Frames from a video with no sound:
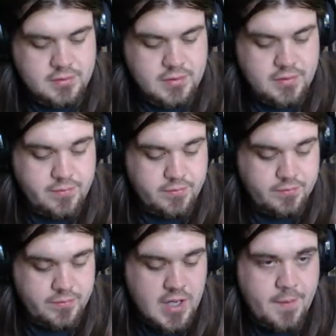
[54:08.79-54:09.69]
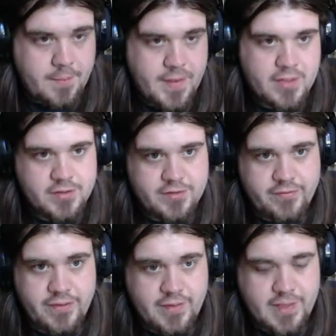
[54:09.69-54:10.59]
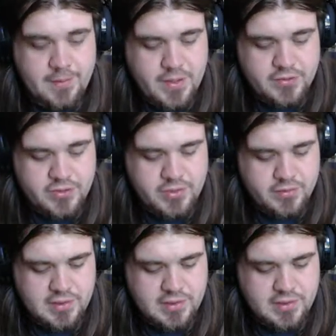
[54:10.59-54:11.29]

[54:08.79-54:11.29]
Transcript: the combat is like punching,